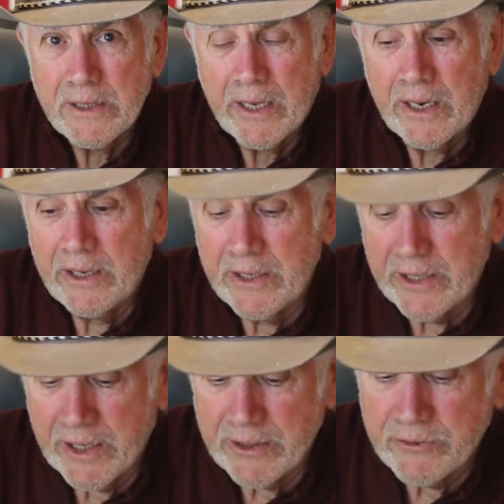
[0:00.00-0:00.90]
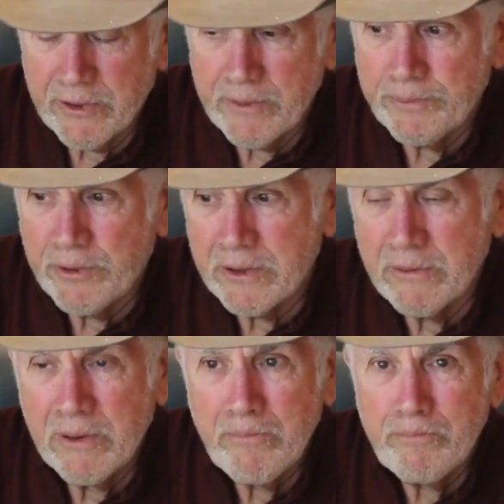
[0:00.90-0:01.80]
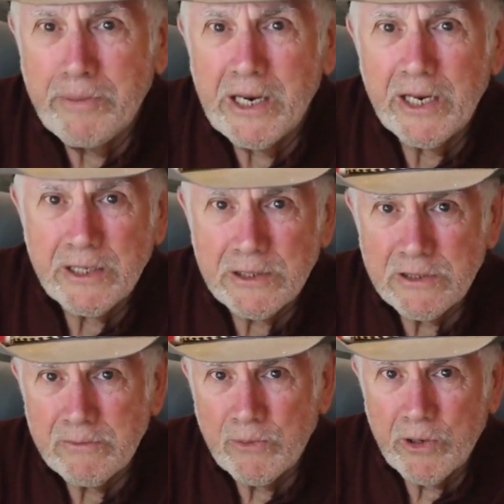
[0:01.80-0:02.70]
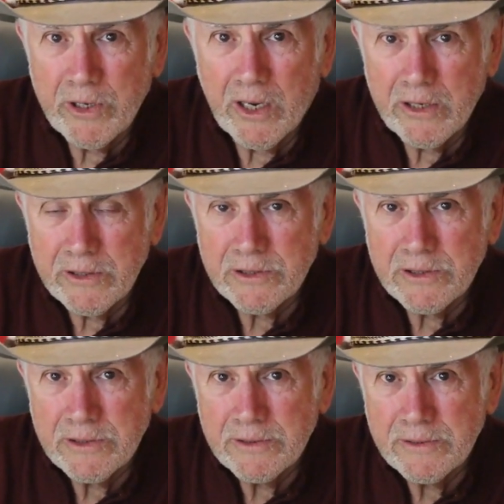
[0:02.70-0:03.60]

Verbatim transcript: And then you got Trump putting billions of more dollars